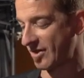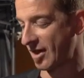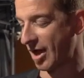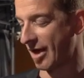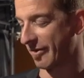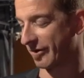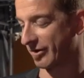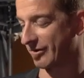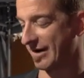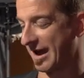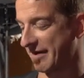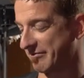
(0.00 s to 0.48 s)

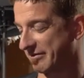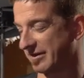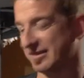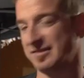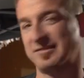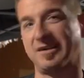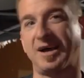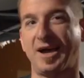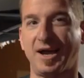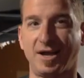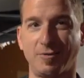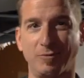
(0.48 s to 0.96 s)
On the graphics
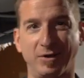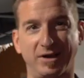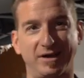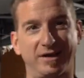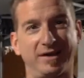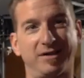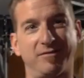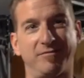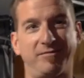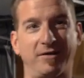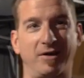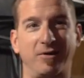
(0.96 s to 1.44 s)
side, we can
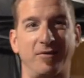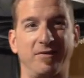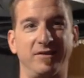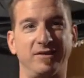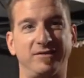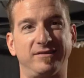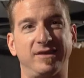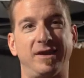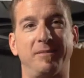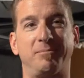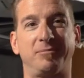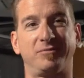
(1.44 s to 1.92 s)
configure
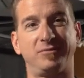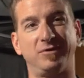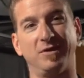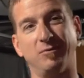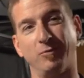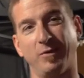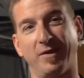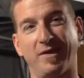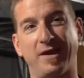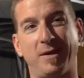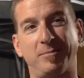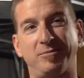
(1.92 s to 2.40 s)
this up
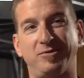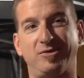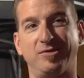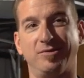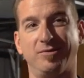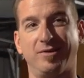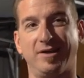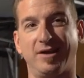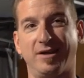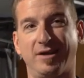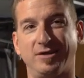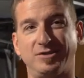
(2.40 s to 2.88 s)

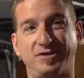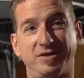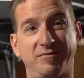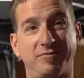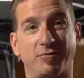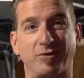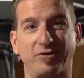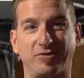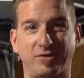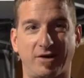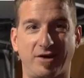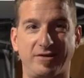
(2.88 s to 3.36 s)
to a
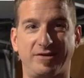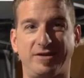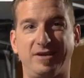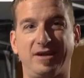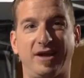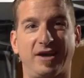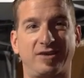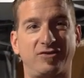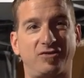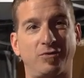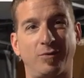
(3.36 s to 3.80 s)
GeForce RTX